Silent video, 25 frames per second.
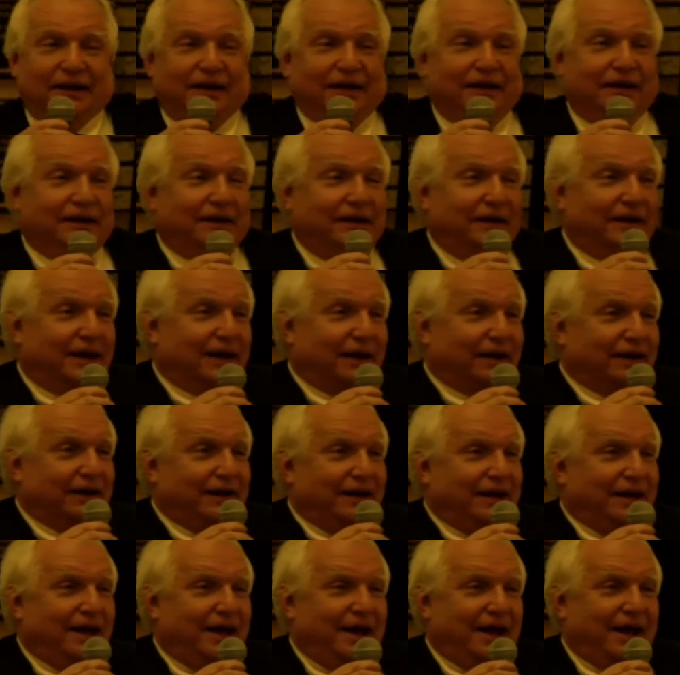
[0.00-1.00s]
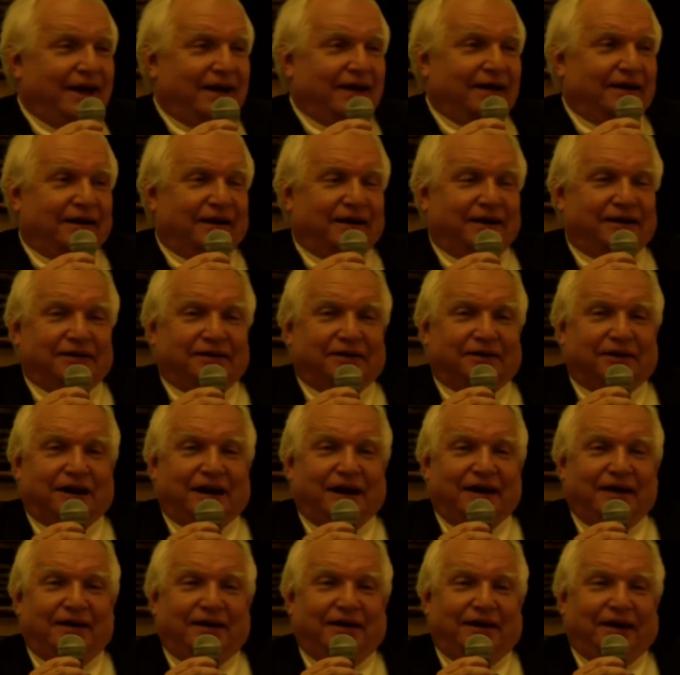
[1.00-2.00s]
Yanelli had other
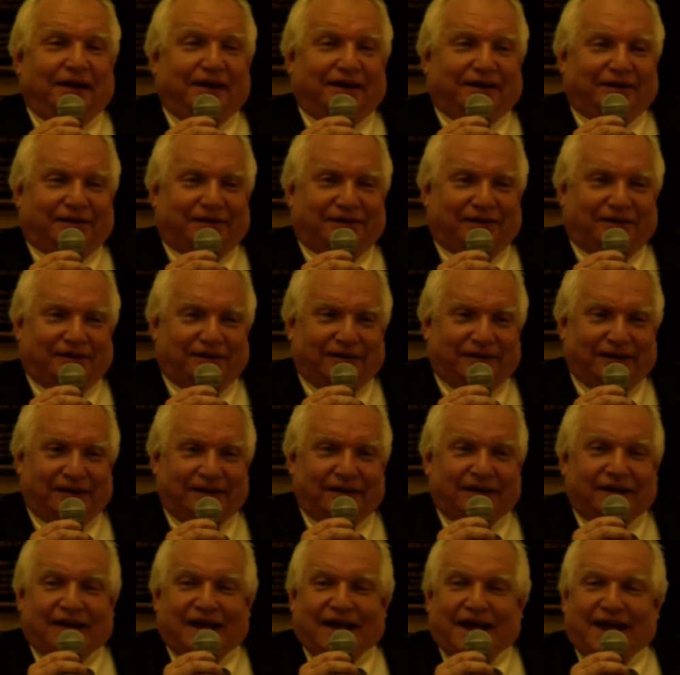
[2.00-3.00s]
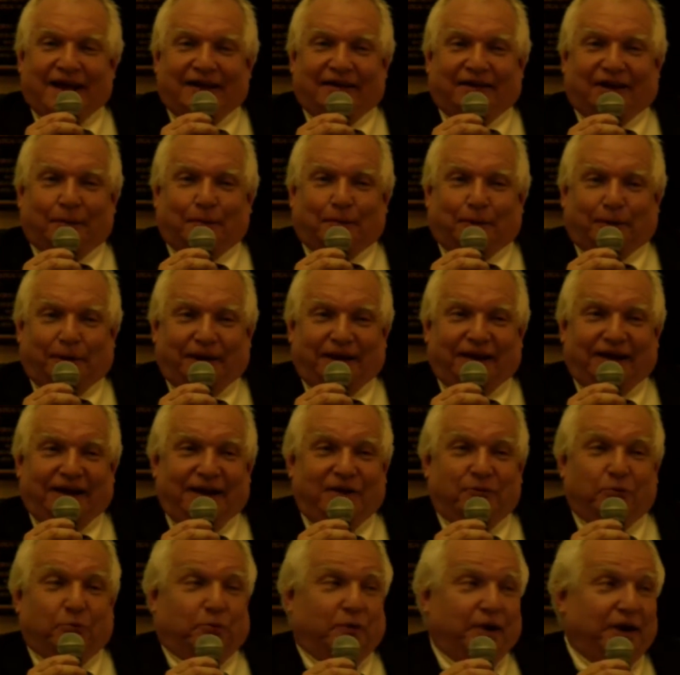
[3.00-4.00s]
ideas and
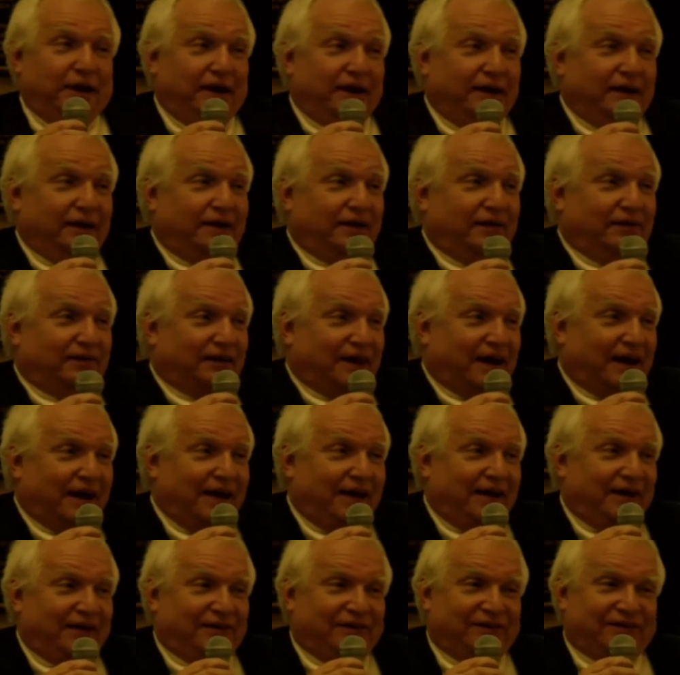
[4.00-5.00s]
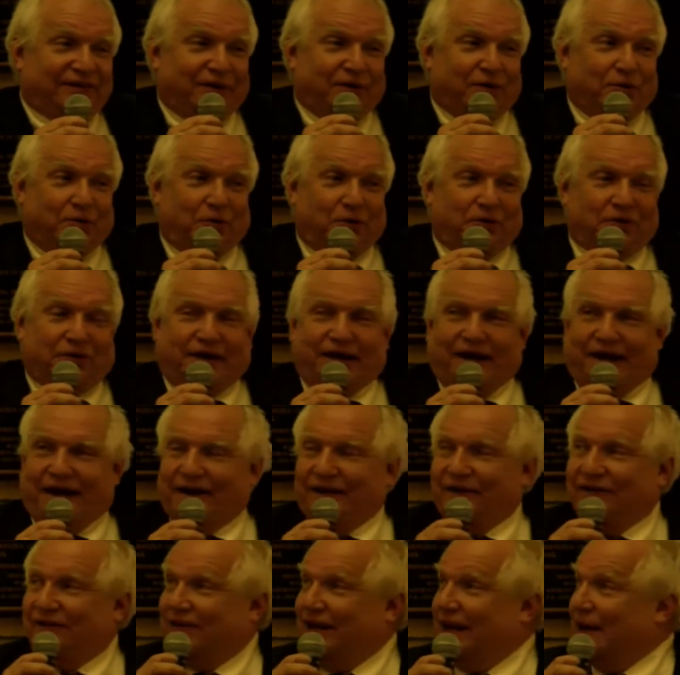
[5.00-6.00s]
completely redesigns the whole
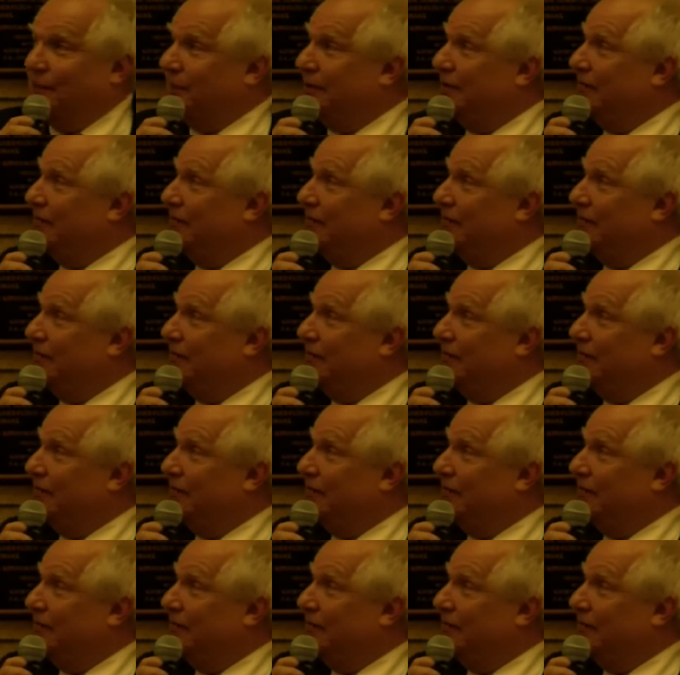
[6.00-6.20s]
concept.